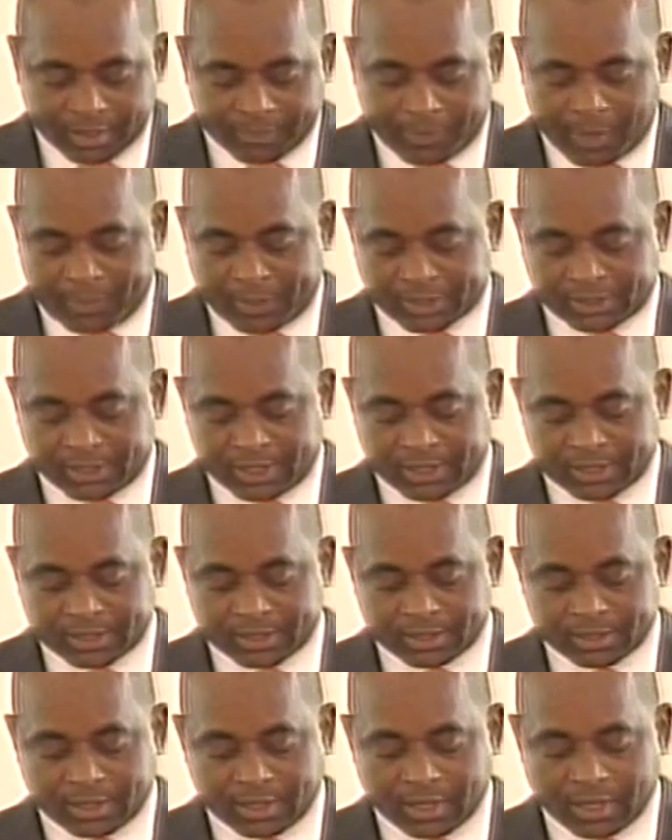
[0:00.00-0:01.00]
purposes
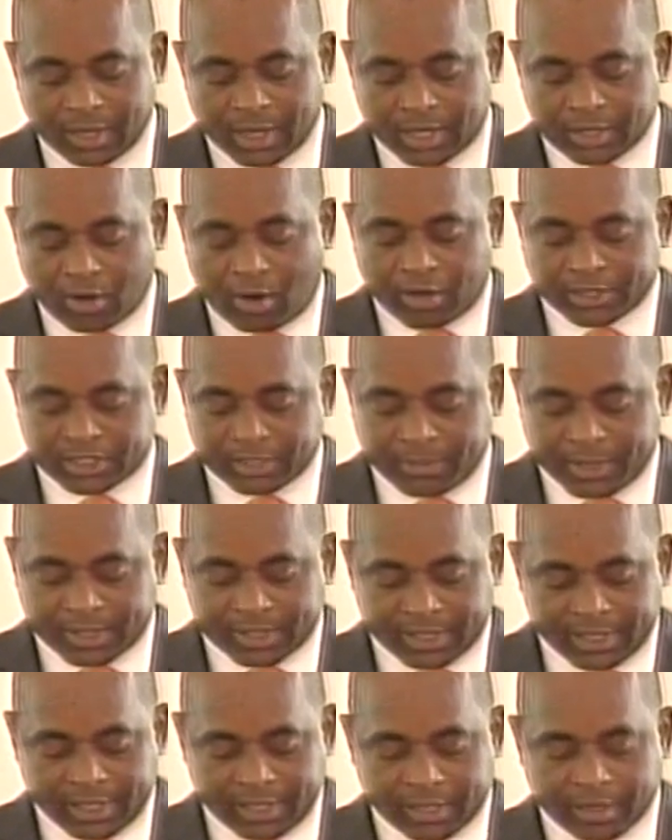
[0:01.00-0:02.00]
and
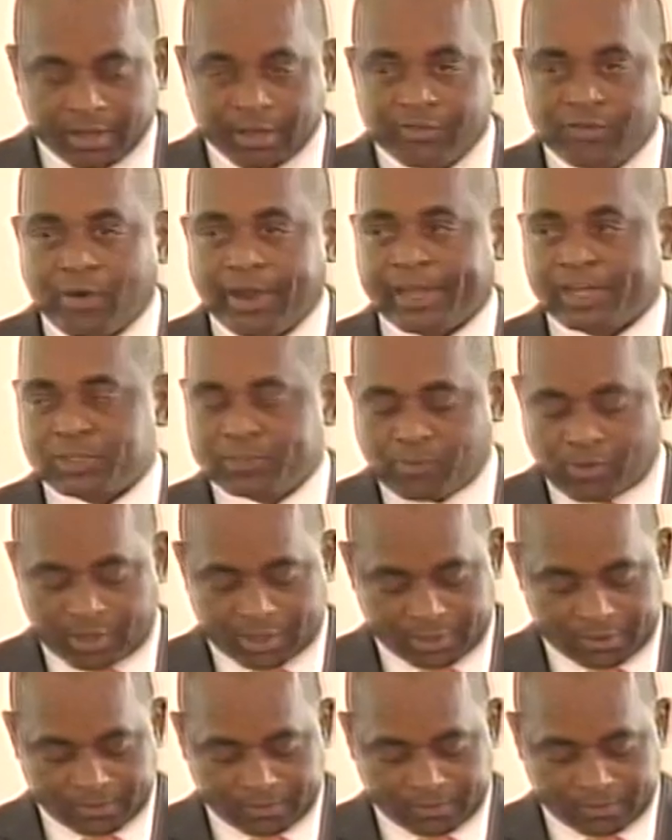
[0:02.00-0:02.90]
ultimately for export.